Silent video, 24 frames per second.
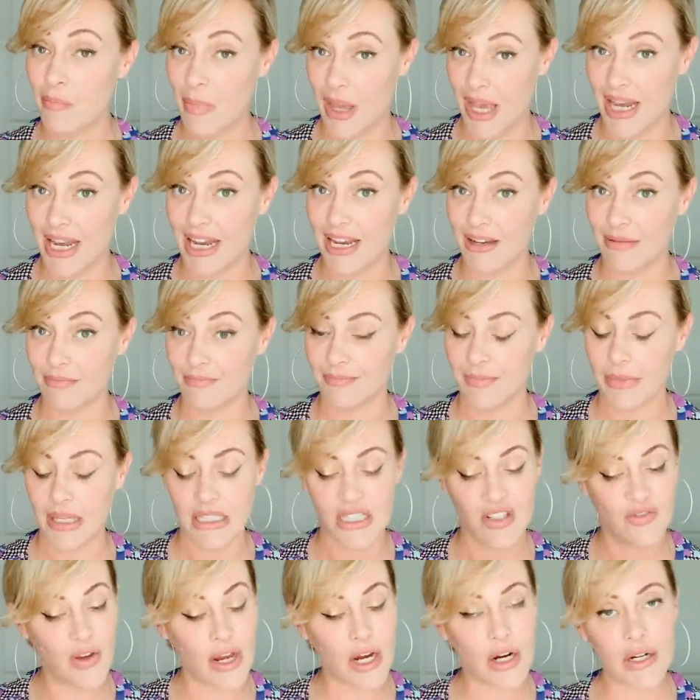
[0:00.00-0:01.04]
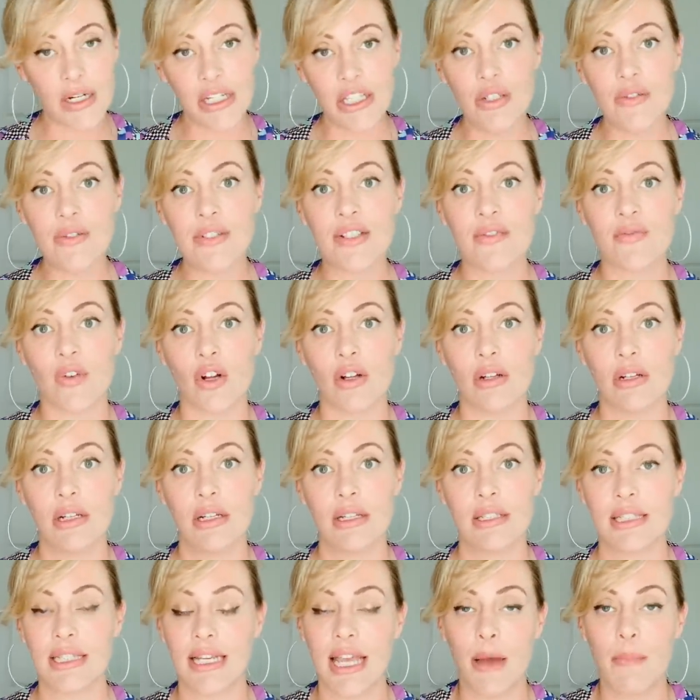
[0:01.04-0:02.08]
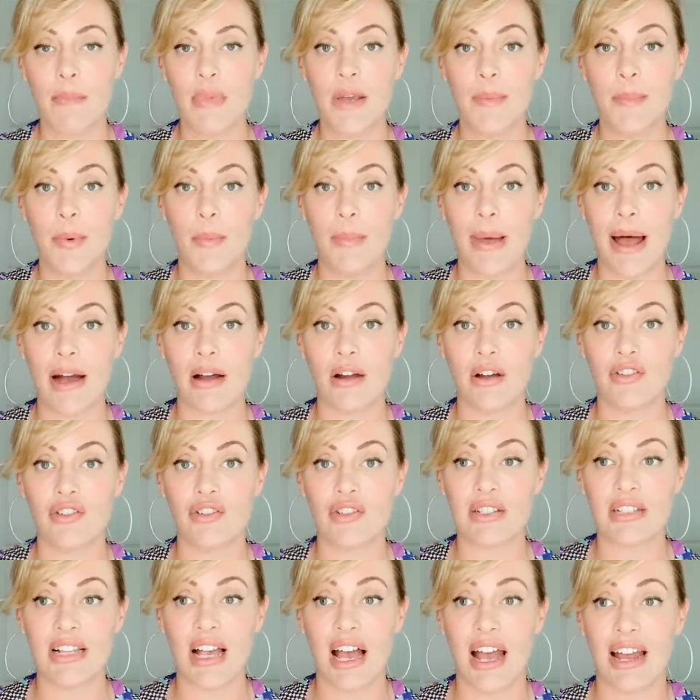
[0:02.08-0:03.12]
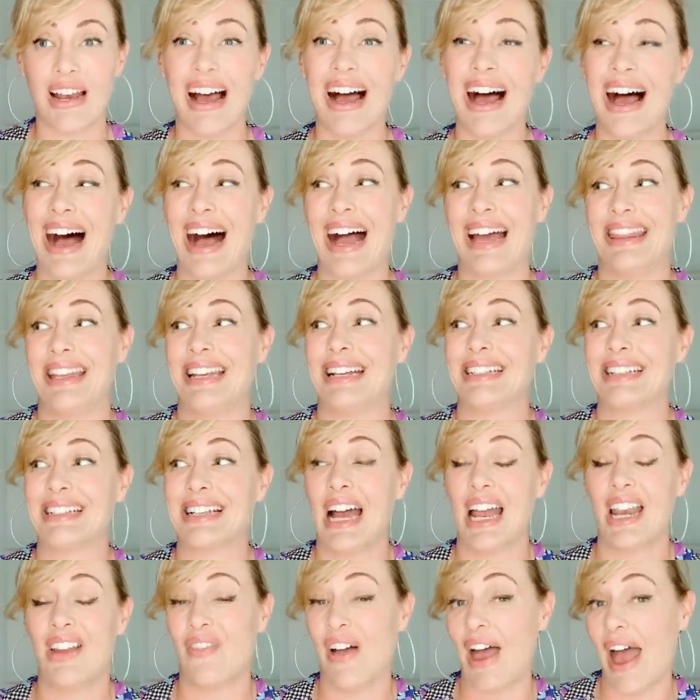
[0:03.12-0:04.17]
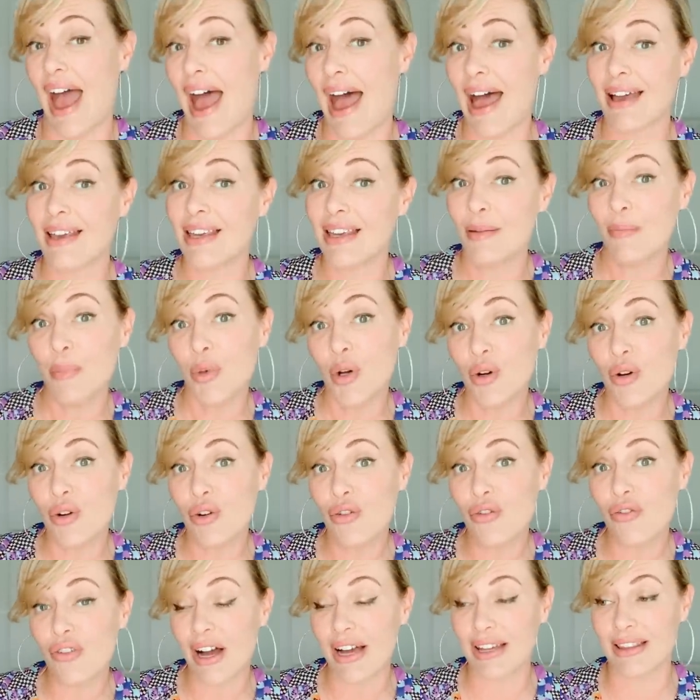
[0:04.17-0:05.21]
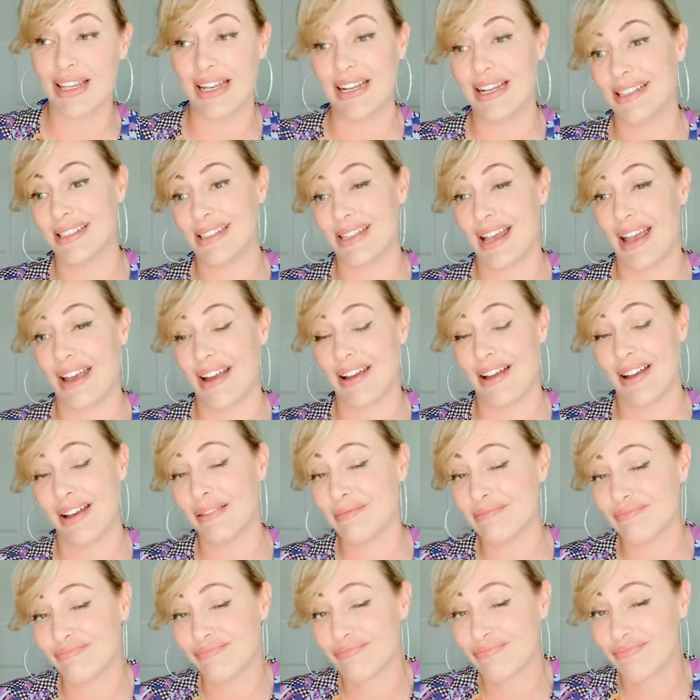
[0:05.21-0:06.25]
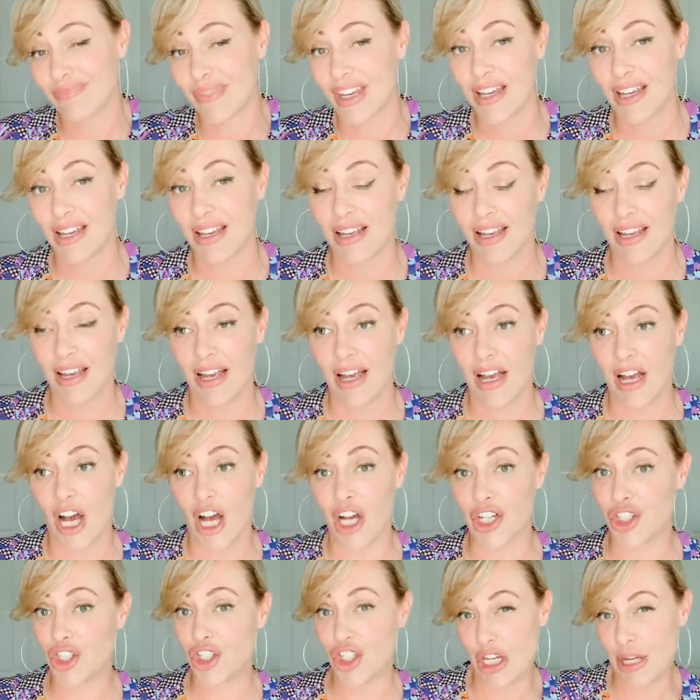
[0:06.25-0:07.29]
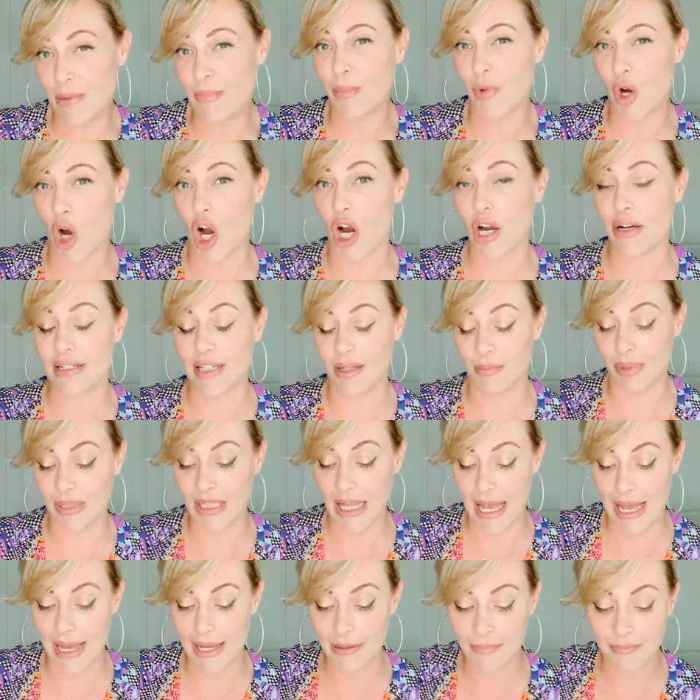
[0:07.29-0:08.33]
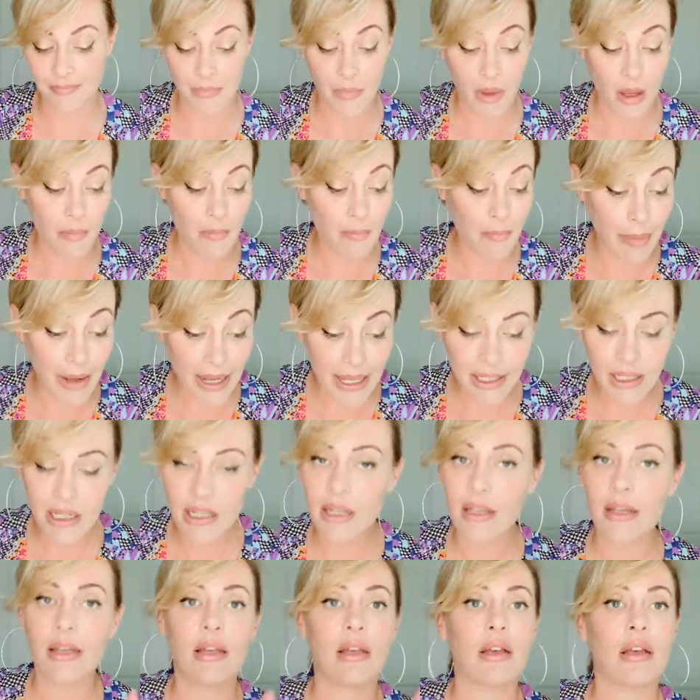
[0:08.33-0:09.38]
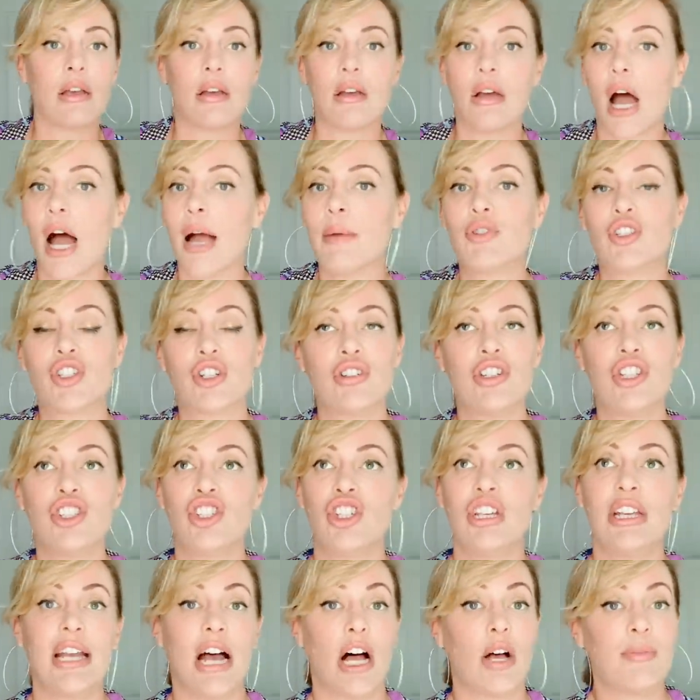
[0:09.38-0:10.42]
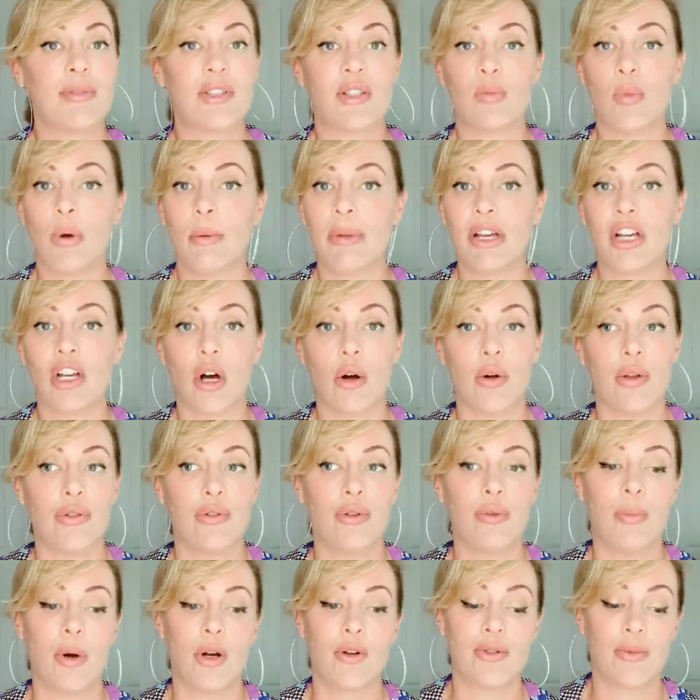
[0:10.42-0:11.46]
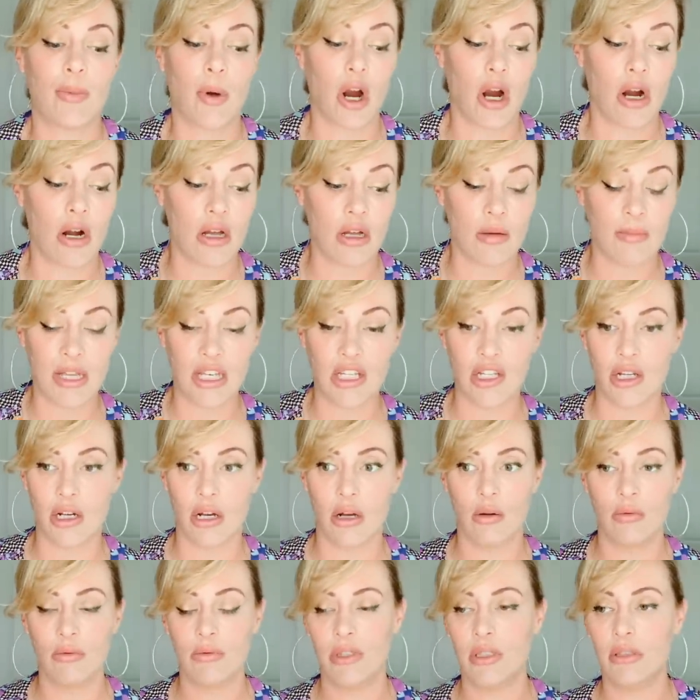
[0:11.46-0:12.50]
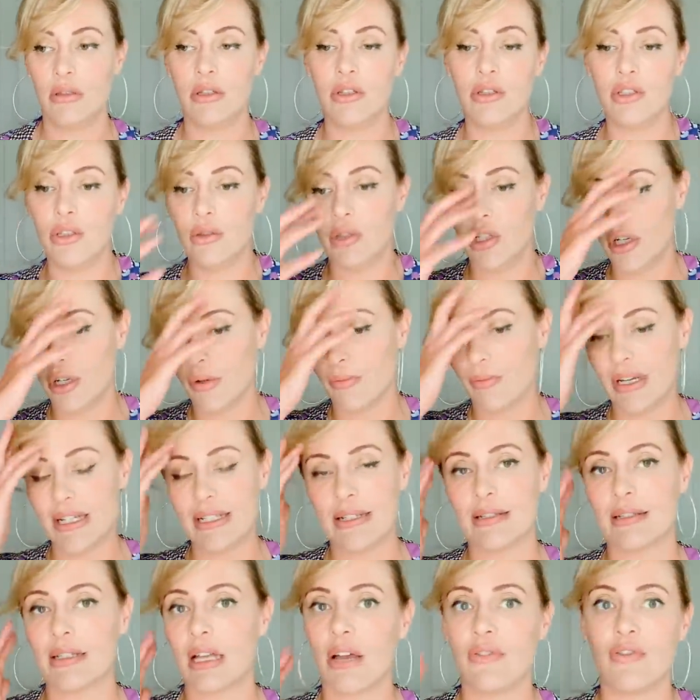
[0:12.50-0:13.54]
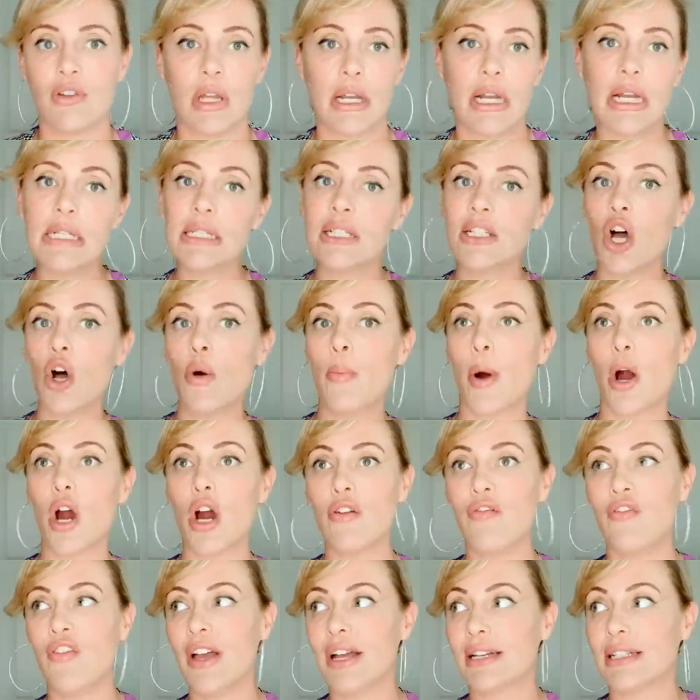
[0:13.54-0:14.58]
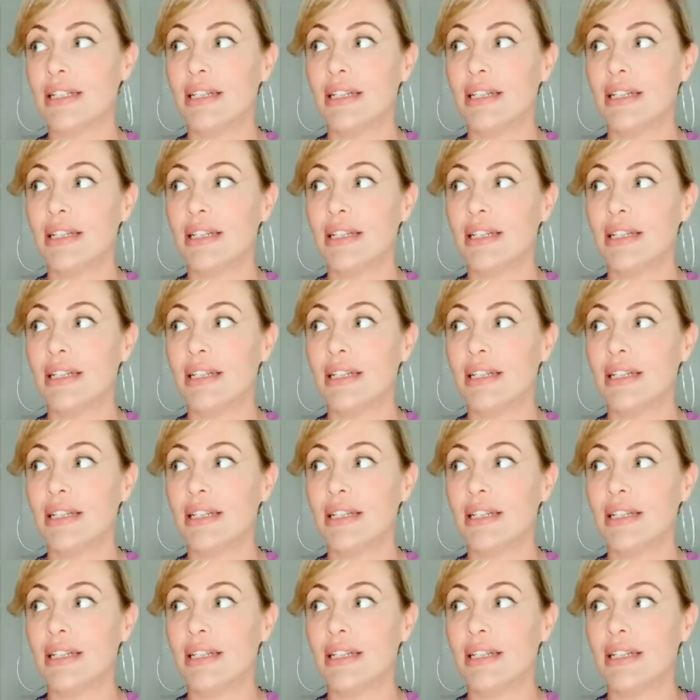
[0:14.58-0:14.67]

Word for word: Pity. It's very useful to get people back on your side. I think it's kind of a hacky move. I think it's like a, a cheap card to play, but I'm sure that she helps some women going through postpartum and, you know, you look at Reese's life, you're like, it's so perfect.